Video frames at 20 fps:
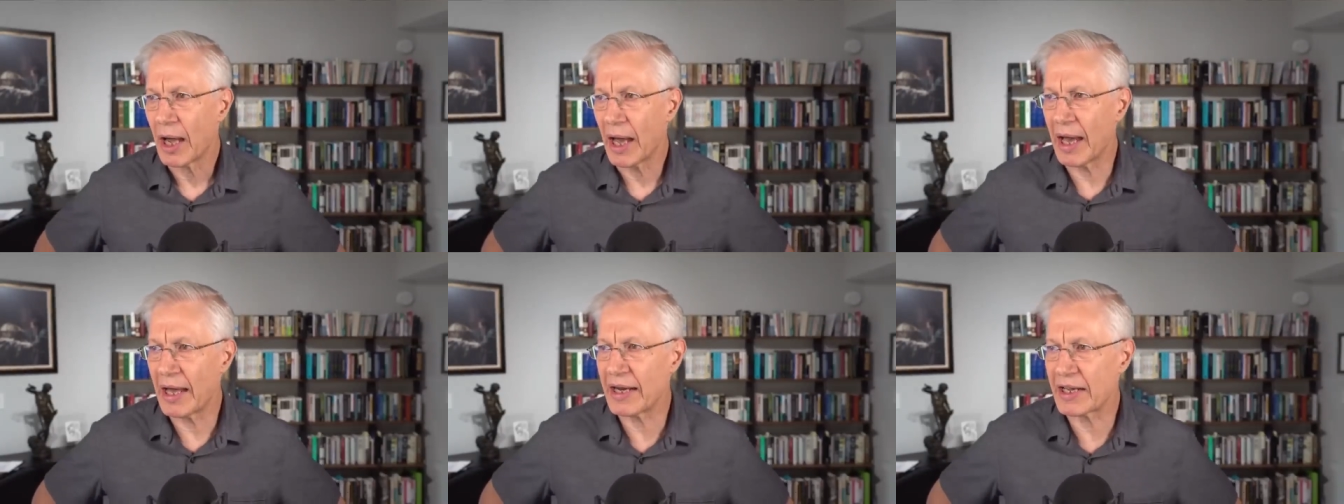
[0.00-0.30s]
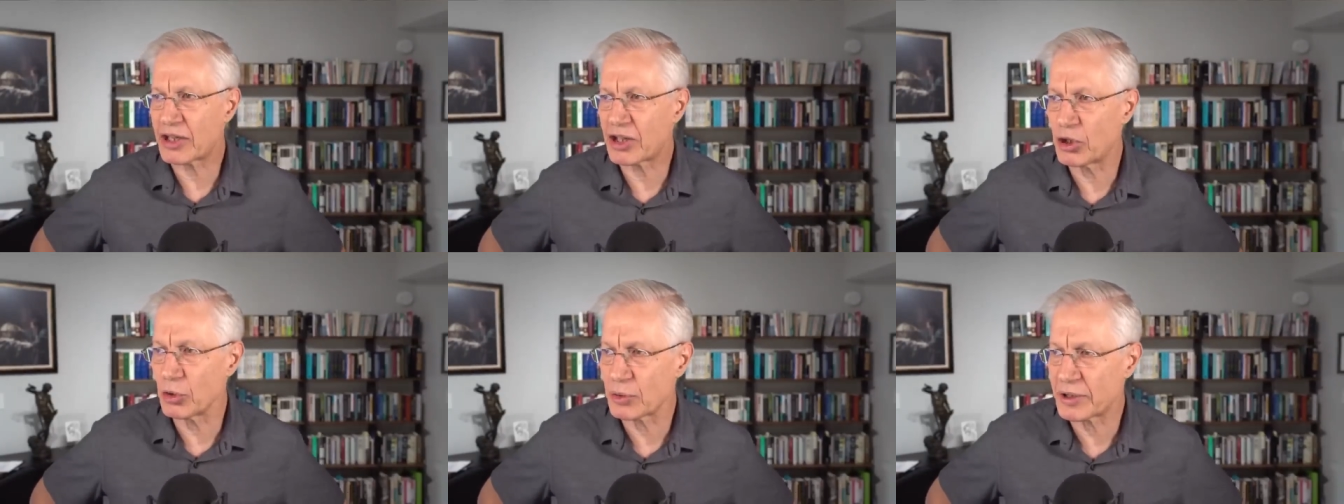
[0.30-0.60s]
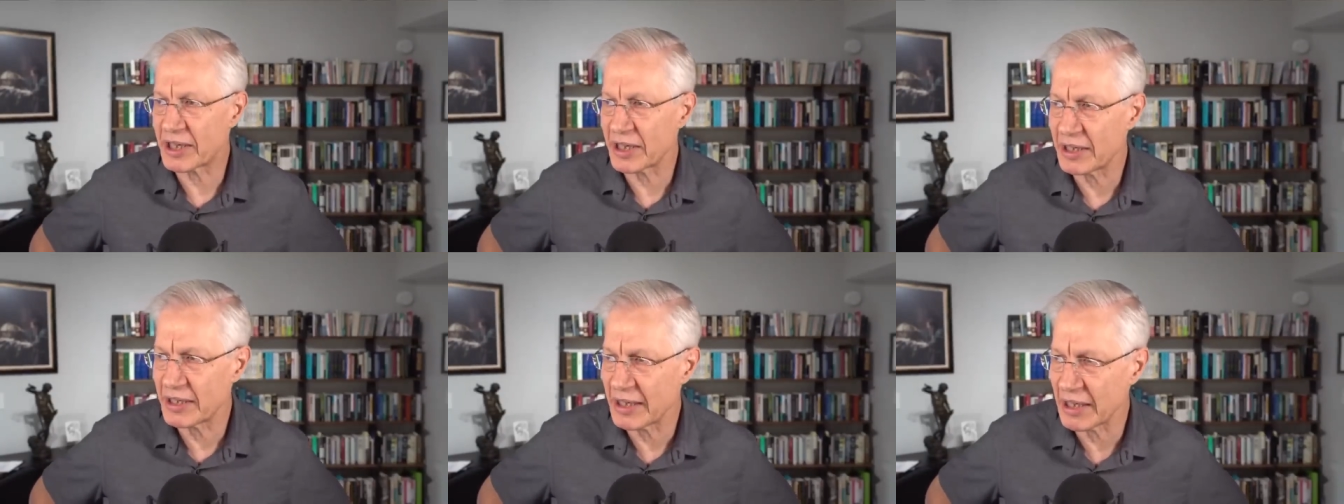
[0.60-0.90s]
an acute
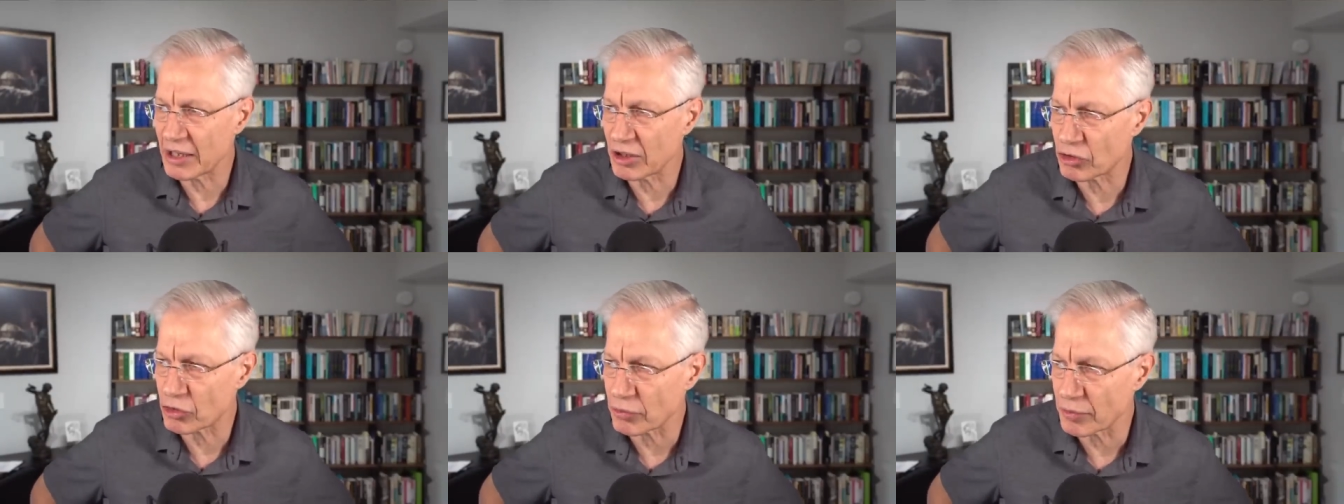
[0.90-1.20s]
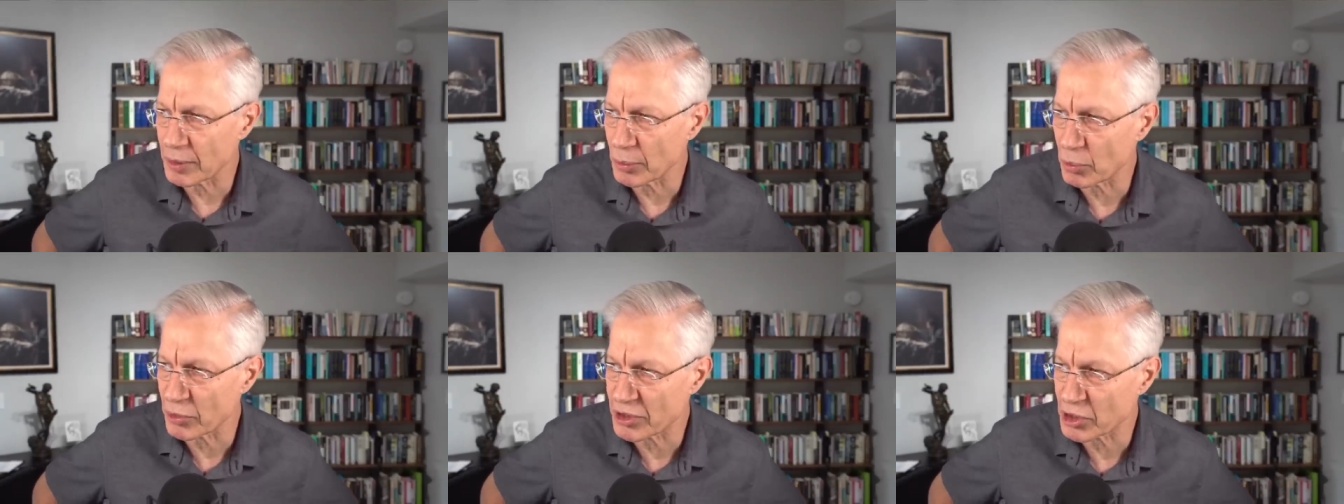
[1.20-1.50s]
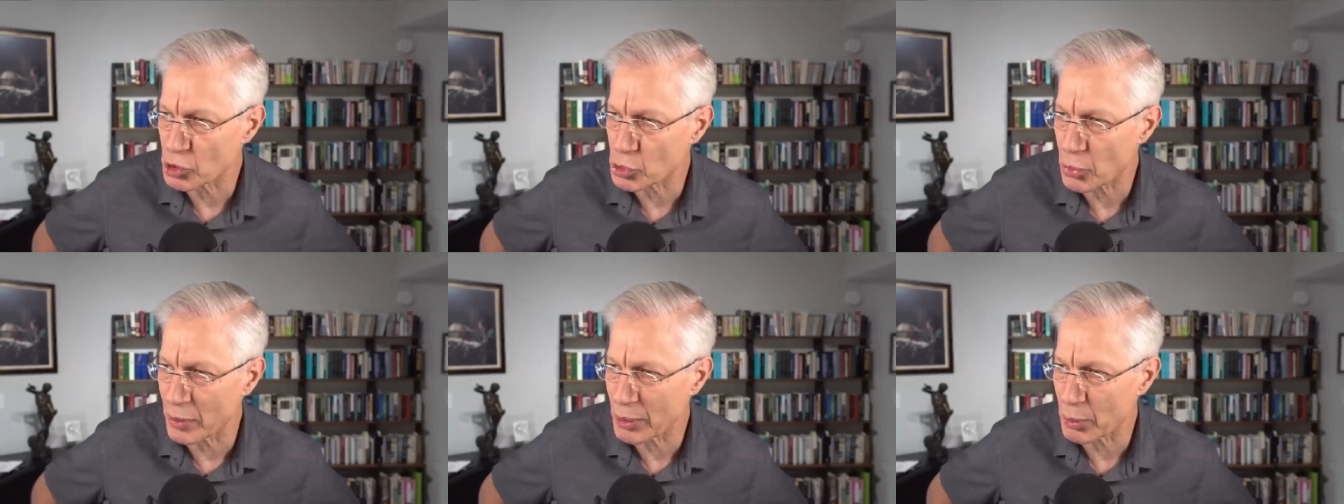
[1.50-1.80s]
kidney injury
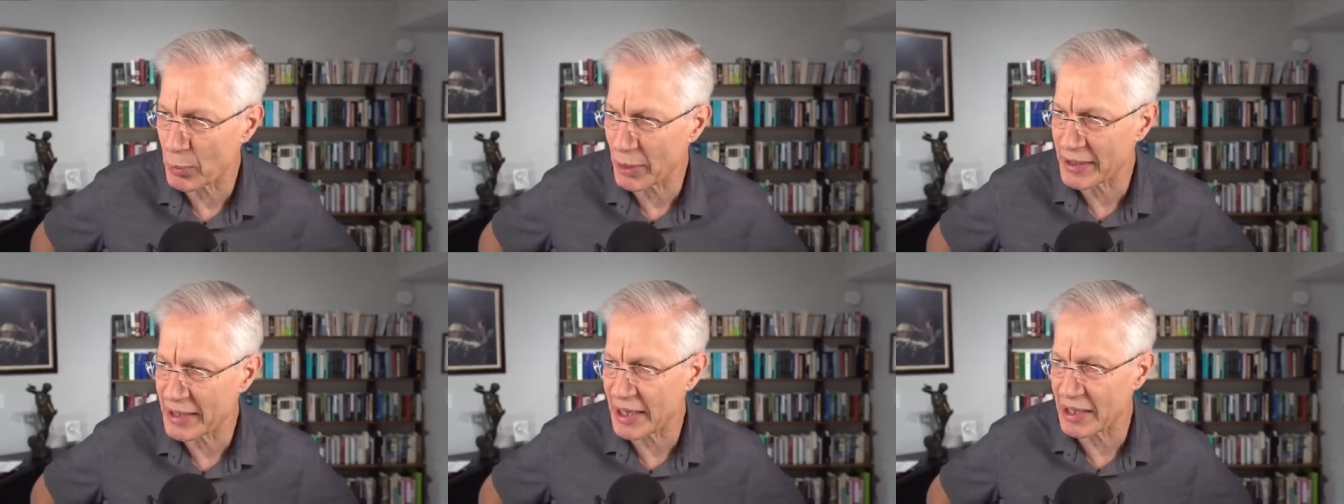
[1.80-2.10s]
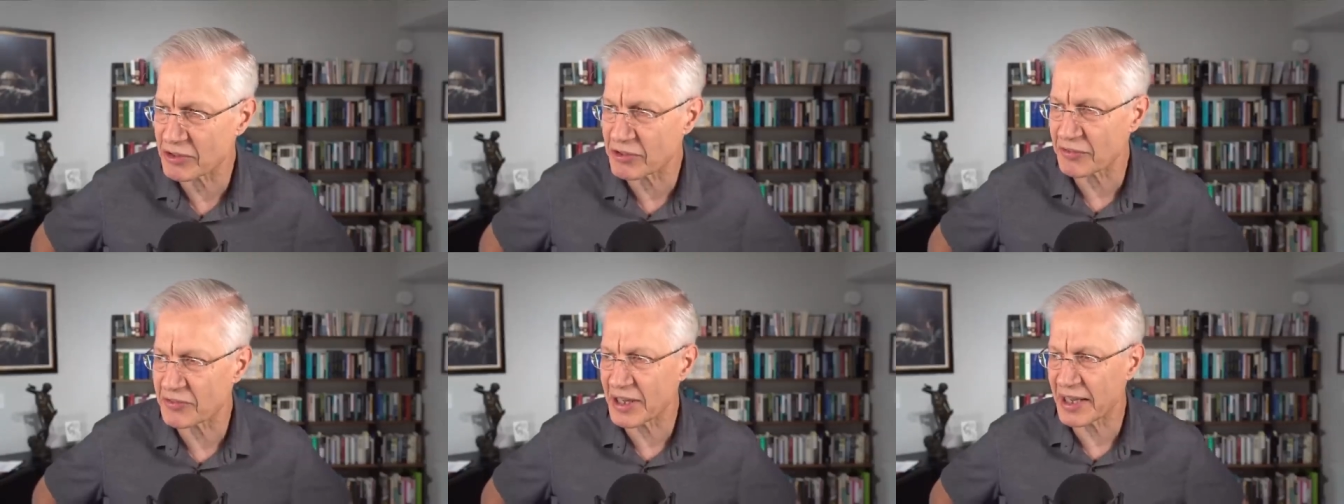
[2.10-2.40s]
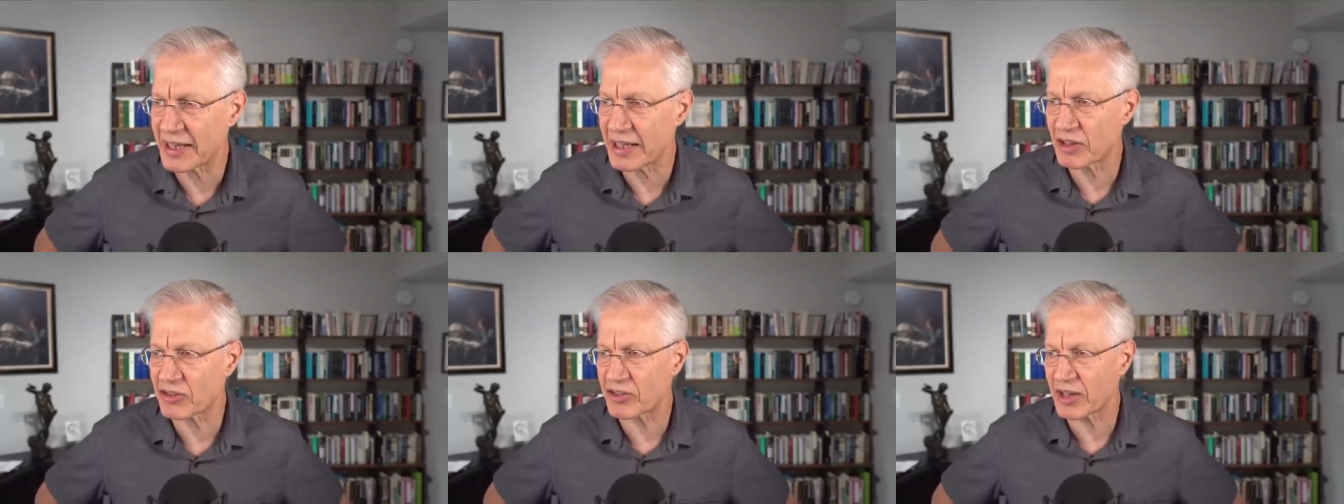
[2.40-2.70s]
within twenty-one days of
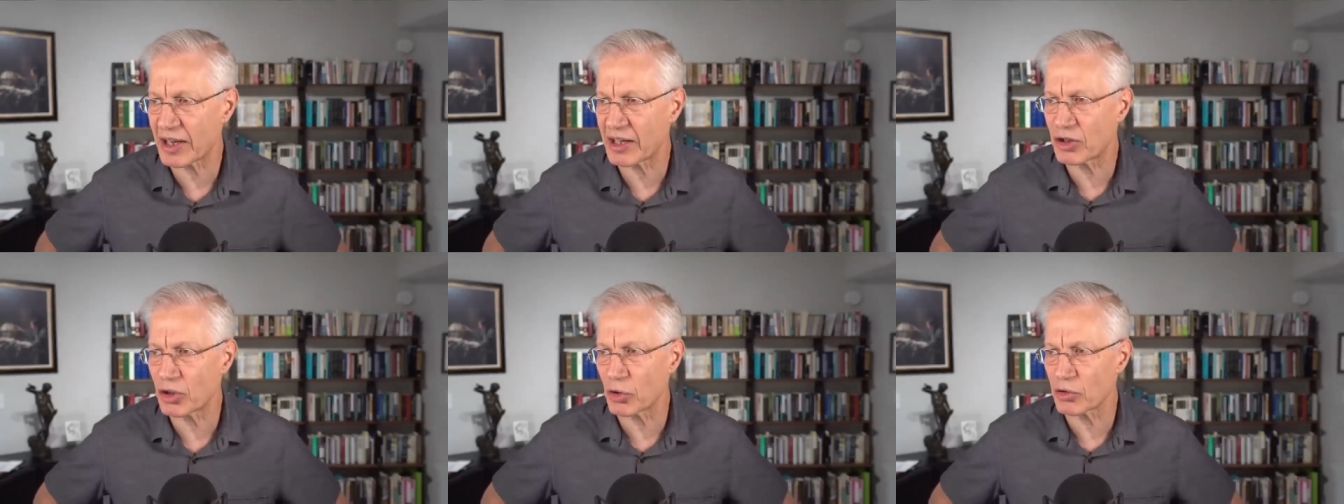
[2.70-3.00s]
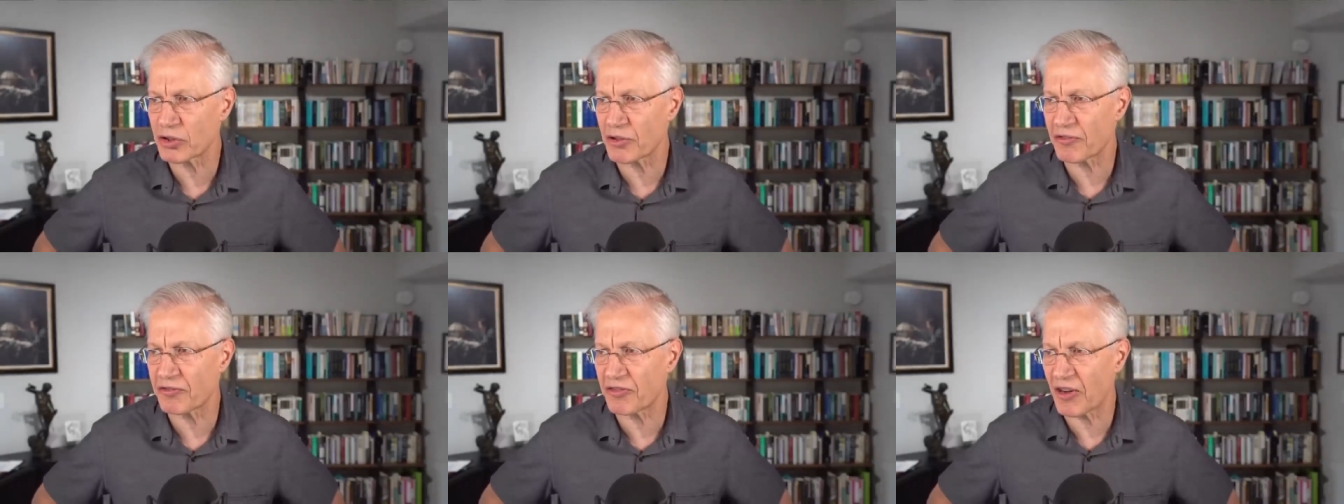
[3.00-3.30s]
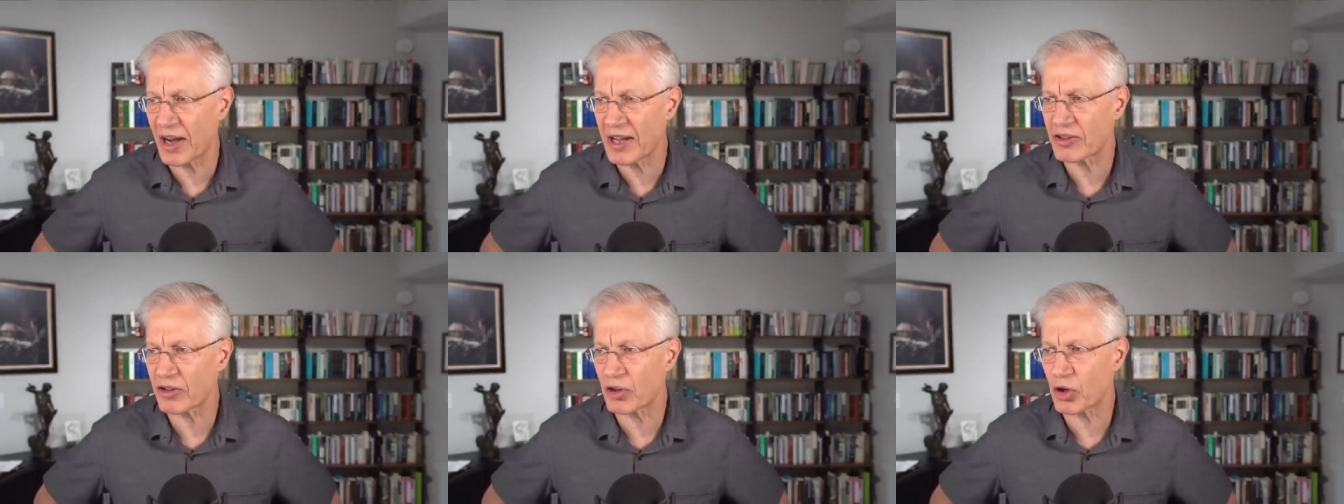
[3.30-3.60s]
taking a second dose of
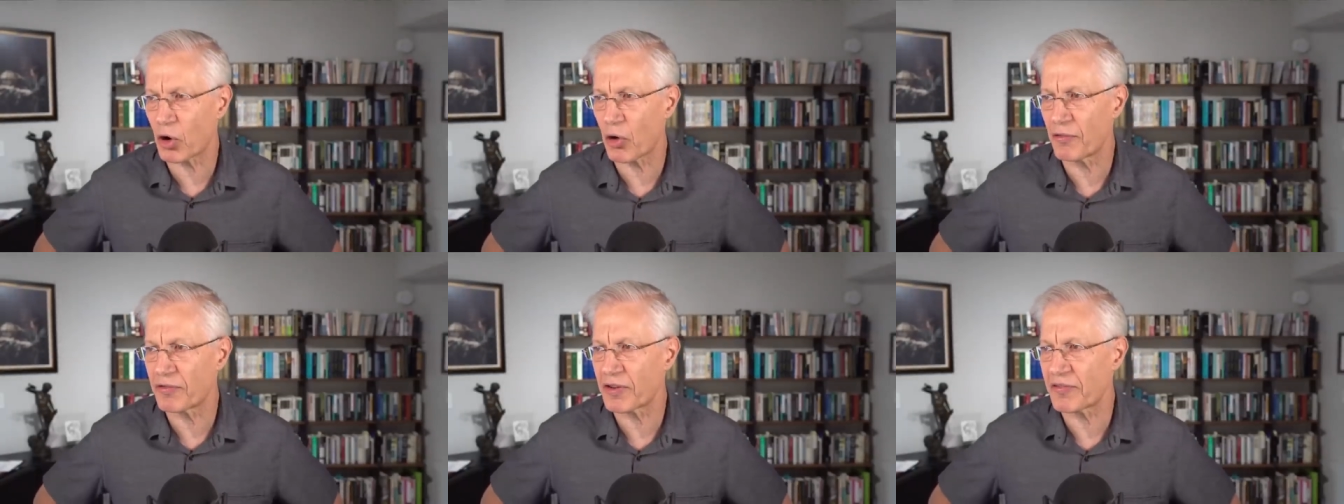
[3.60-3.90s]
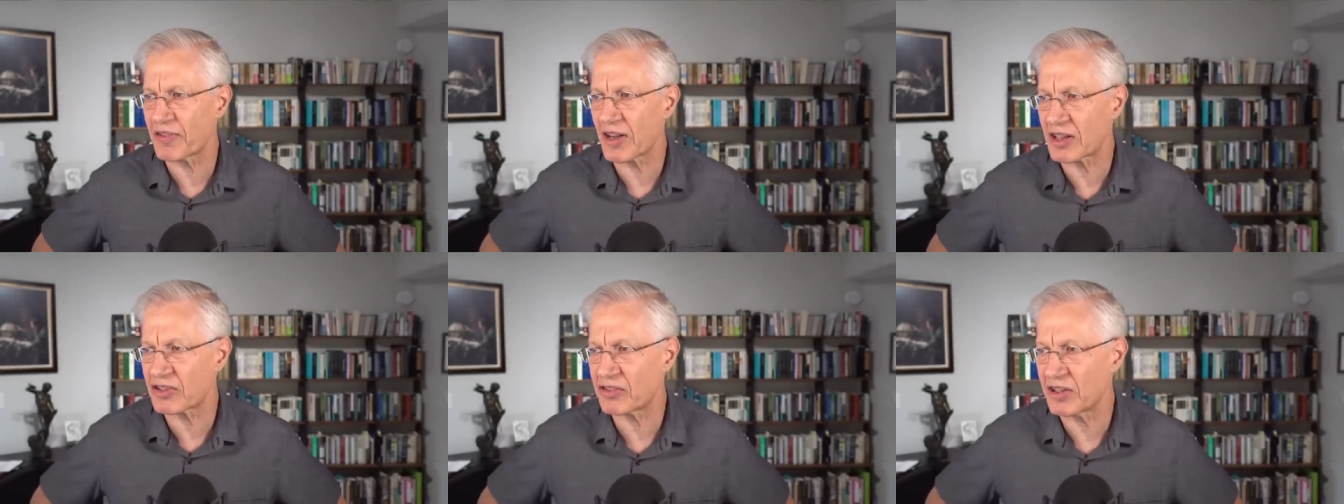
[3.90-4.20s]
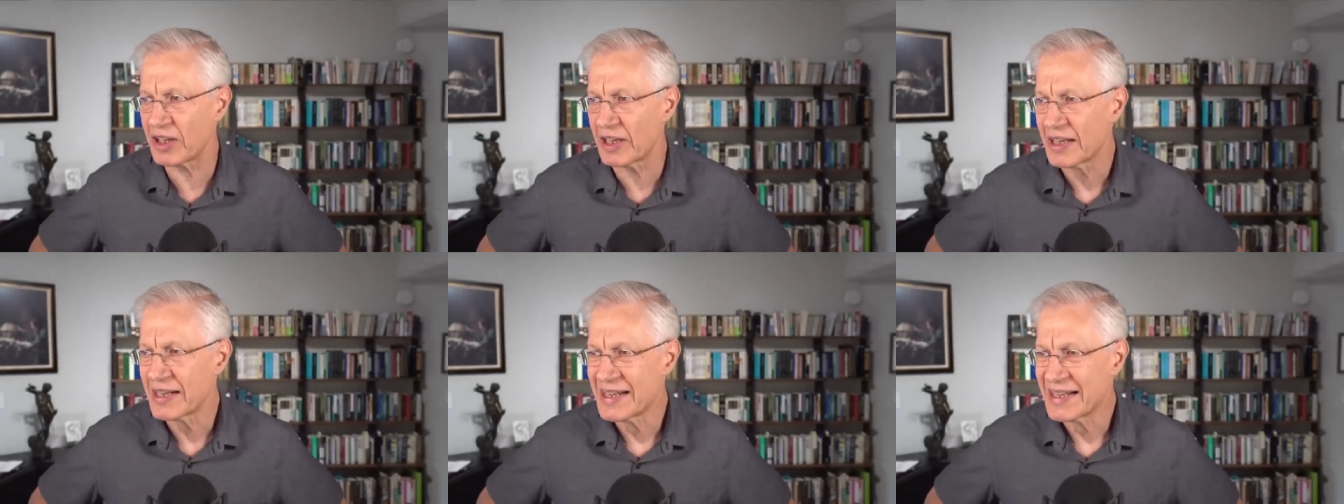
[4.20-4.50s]
Pfizer COVID
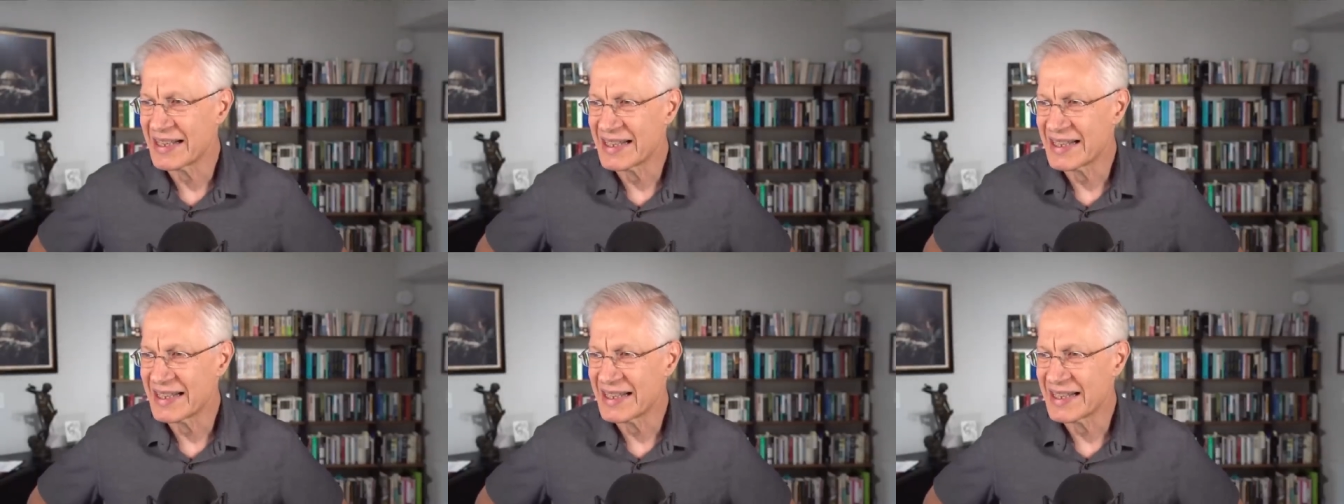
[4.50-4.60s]
vaccine.